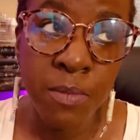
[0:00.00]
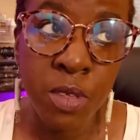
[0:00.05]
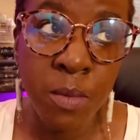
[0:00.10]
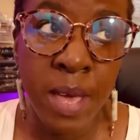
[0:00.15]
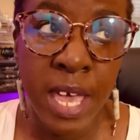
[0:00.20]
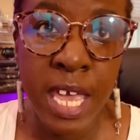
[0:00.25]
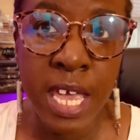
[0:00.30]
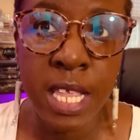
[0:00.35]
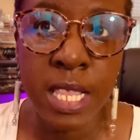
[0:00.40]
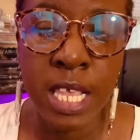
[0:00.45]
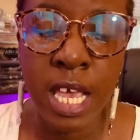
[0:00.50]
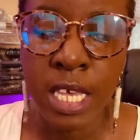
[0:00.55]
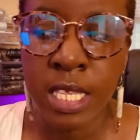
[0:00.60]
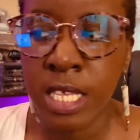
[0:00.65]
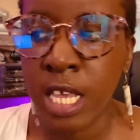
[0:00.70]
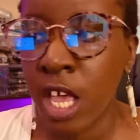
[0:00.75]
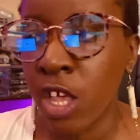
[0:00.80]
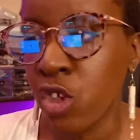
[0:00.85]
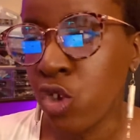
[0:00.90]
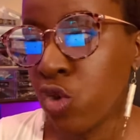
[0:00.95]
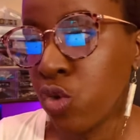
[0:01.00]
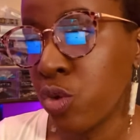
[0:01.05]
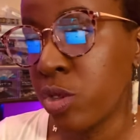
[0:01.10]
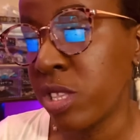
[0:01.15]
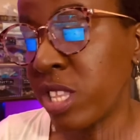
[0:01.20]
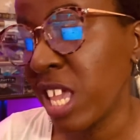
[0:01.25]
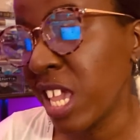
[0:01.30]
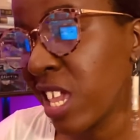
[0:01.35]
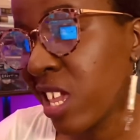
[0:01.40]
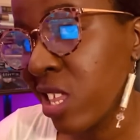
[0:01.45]
in my index, I'll use
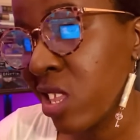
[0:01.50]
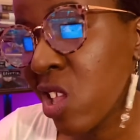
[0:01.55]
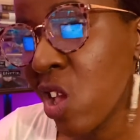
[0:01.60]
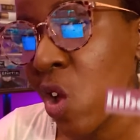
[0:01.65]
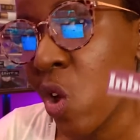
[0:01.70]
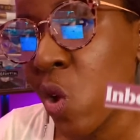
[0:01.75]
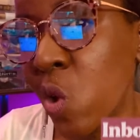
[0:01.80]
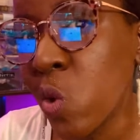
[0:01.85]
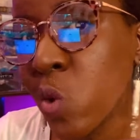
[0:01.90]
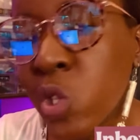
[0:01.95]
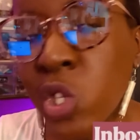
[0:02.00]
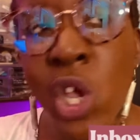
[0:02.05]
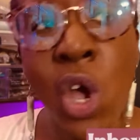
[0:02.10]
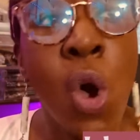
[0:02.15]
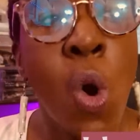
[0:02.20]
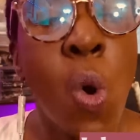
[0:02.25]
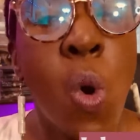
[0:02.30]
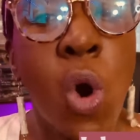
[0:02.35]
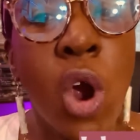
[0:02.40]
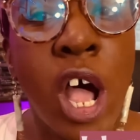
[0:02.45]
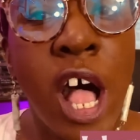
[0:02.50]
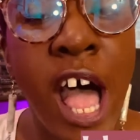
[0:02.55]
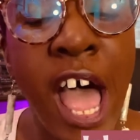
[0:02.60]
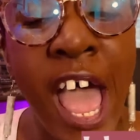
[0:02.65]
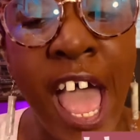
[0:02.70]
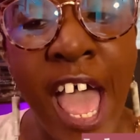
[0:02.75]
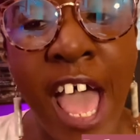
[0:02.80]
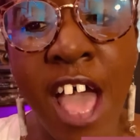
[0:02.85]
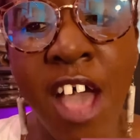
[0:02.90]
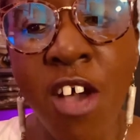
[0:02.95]
sticky notes or I'll
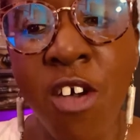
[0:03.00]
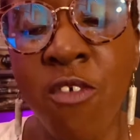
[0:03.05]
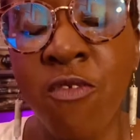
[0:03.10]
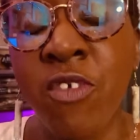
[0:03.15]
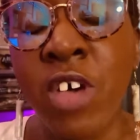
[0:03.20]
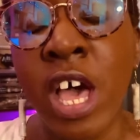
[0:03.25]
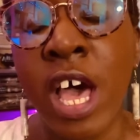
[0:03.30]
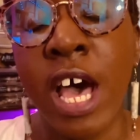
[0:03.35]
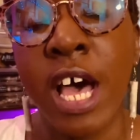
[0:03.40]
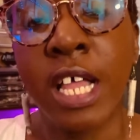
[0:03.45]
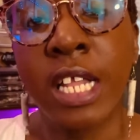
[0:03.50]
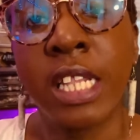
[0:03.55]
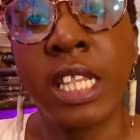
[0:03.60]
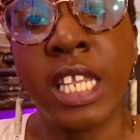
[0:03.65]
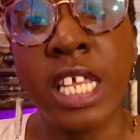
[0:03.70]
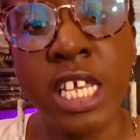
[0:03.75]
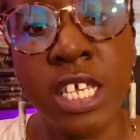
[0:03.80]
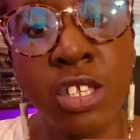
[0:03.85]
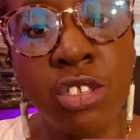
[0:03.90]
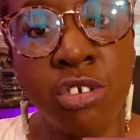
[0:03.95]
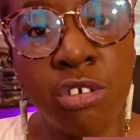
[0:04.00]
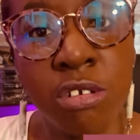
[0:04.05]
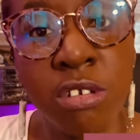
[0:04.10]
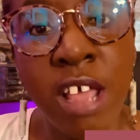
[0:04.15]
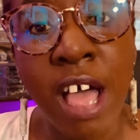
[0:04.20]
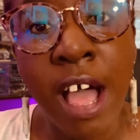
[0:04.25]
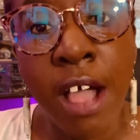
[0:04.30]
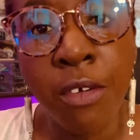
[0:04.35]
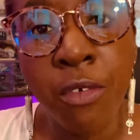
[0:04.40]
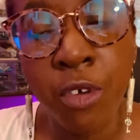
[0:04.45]
have a list or
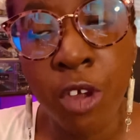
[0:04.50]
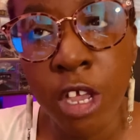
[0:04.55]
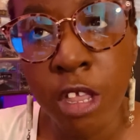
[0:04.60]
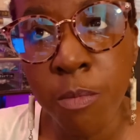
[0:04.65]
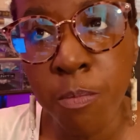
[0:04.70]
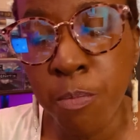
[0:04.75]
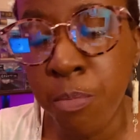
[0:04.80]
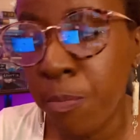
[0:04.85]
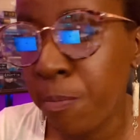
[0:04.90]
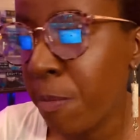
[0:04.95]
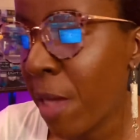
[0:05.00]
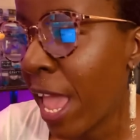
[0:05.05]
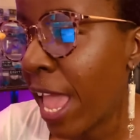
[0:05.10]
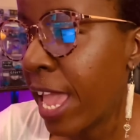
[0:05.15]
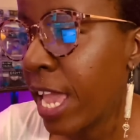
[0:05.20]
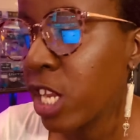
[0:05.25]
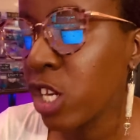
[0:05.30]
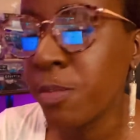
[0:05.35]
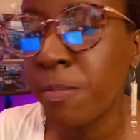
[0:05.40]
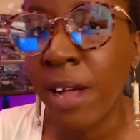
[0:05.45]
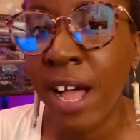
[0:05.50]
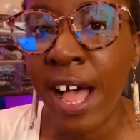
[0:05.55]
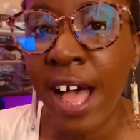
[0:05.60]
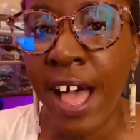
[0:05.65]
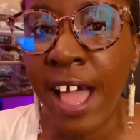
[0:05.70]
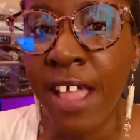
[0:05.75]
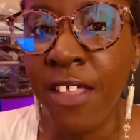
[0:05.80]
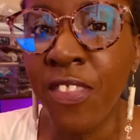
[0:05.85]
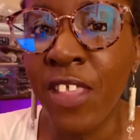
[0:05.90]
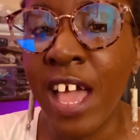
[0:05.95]
dot grid page
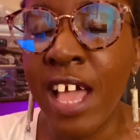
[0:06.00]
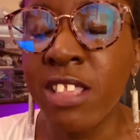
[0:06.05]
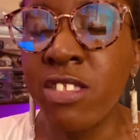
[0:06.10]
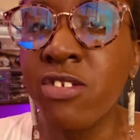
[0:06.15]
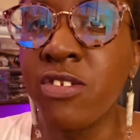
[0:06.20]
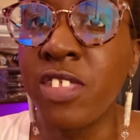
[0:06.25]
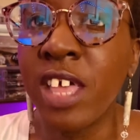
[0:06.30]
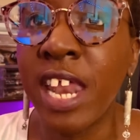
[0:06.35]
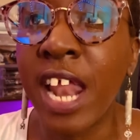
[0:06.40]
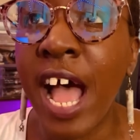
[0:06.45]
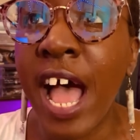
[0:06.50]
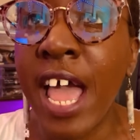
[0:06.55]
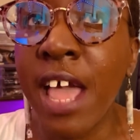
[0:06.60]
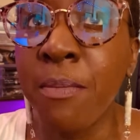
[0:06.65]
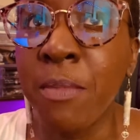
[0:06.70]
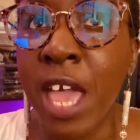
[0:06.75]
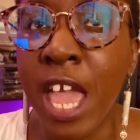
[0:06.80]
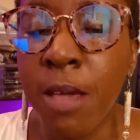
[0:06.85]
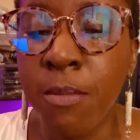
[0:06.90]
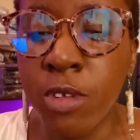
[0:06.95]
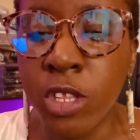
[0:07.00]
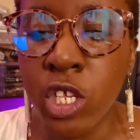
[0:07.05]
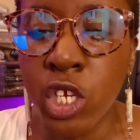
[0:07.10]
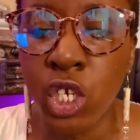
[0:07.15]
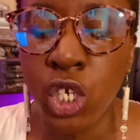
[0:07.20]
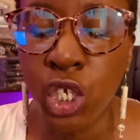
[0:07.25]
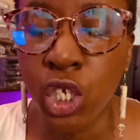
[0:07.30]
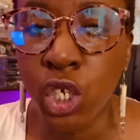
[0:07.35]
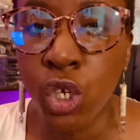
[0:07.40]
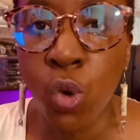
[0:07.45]
behind that so that I am able to
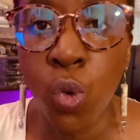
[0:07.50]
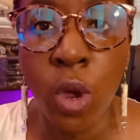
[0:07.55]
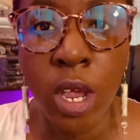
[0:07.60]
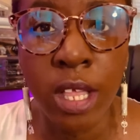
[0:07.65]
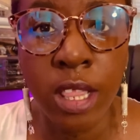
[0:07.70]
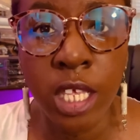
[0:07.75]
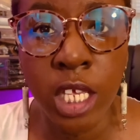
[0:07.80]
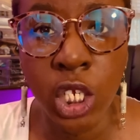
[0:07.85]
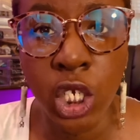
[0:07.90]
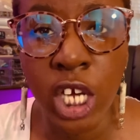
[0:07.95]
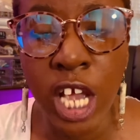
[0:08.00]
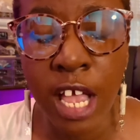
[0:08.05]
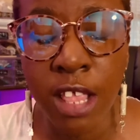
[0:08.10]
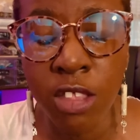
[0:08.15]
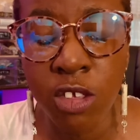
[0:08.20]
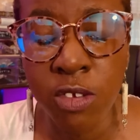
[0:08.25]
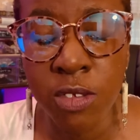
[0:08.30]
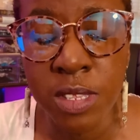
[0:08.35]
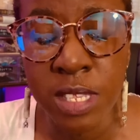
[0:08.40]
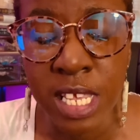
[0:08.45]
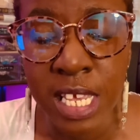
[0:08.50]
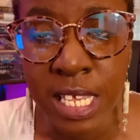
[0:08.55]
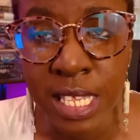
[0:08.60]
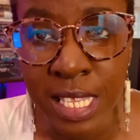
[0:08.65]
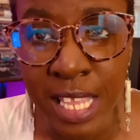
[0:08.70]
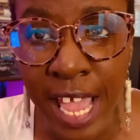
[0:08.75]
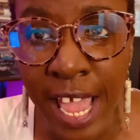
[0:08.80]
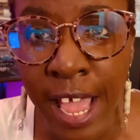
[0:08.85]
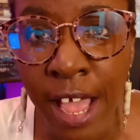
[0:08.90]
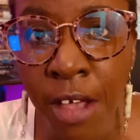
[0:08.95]
just quickly jot those things
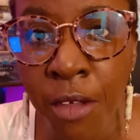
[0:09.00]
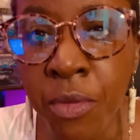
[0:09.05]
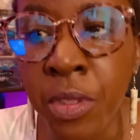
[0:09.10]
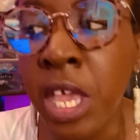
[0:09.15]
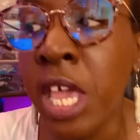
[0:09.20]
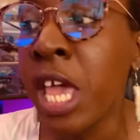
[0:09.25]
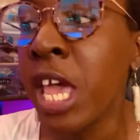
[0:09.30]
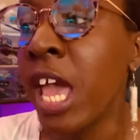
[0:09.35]
down.